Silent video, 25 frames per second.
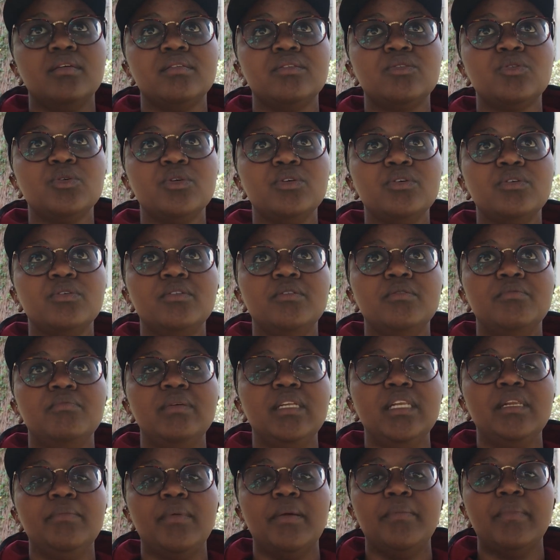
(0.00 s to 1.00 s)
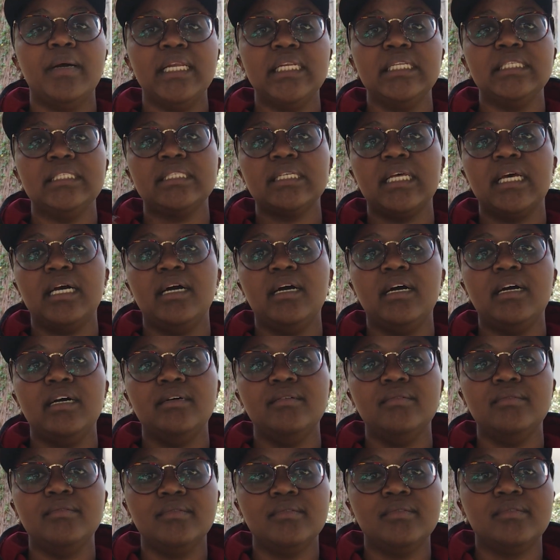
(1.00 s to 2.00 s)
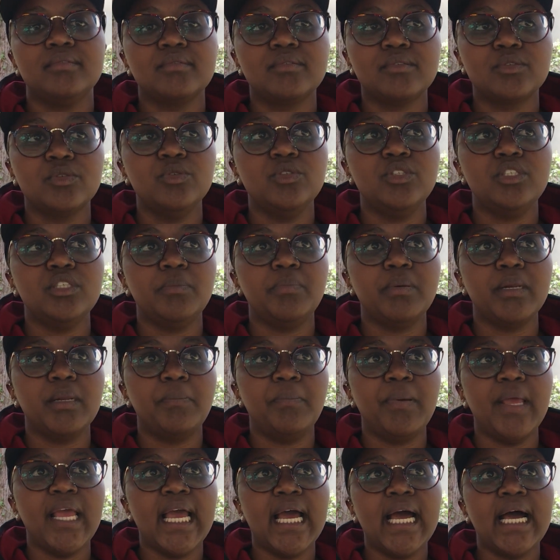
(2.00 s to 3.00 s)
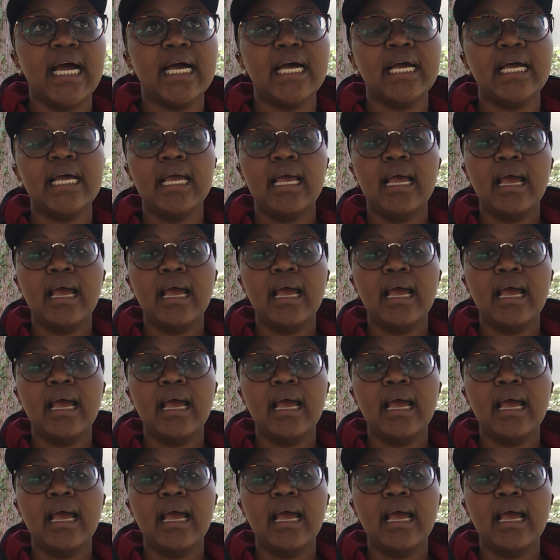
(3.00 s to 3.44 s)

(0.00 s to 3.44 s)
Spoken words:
so mimi nimemaliza kuji prepare.